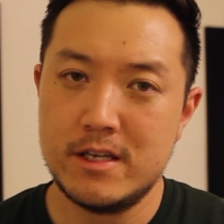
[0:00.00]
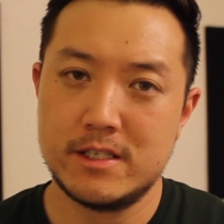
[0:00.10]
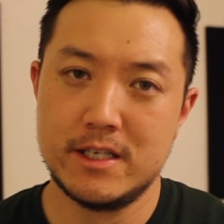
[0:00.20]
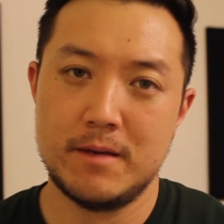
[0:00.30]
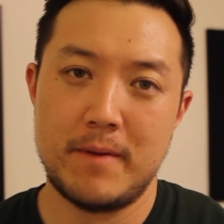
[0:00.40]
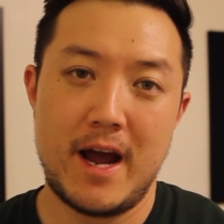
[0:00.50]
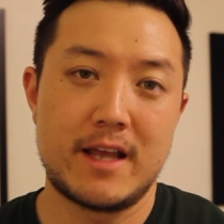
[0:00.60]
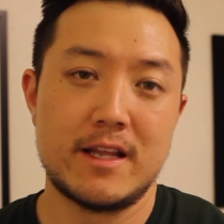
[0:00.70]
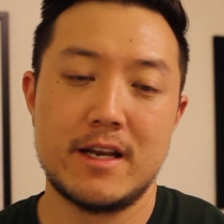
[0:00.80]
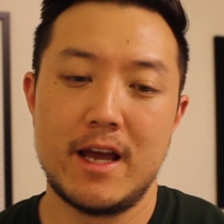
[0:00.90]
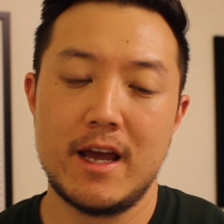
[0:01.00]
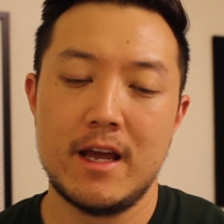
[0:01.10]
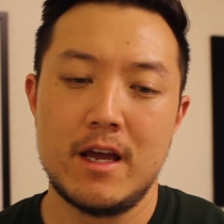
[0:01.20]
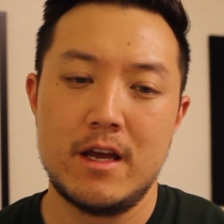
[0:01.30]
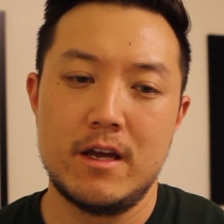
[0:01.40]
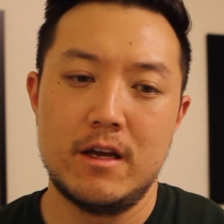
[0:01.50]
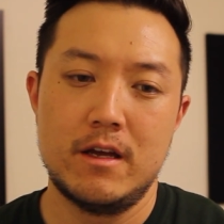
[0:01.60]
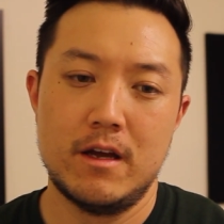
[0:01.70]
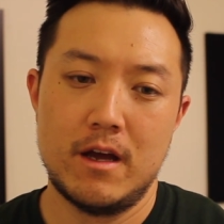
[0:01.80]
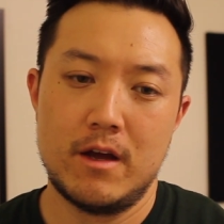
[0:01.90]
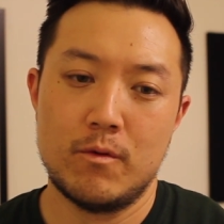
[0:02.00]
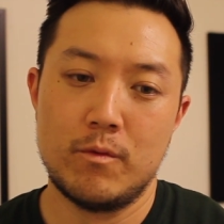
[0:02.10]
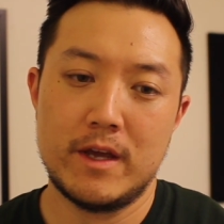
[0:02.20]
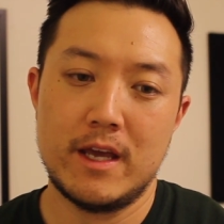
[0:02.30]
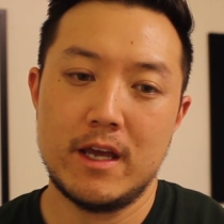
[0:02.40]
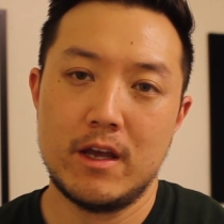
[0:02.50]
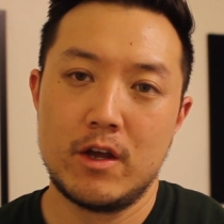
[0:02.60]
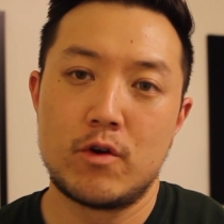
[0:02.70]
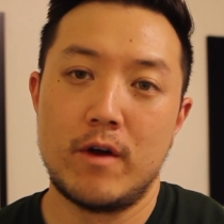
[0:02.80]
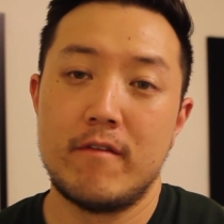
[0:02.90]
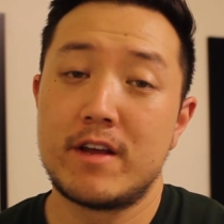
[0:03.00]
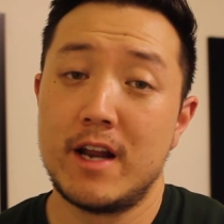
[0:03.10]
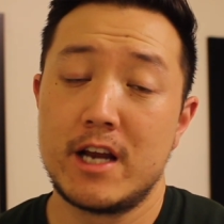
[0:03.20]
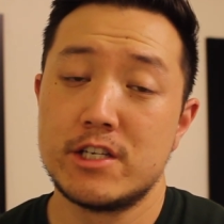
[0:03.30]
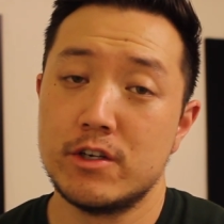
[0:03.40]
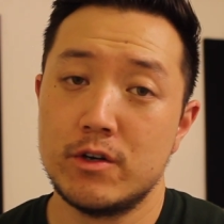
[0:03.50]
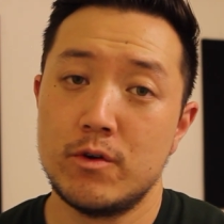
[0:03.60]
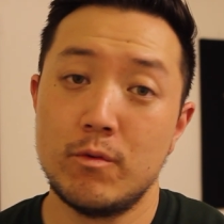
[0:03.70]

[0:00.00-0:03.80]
See, back in the day, we craved connection.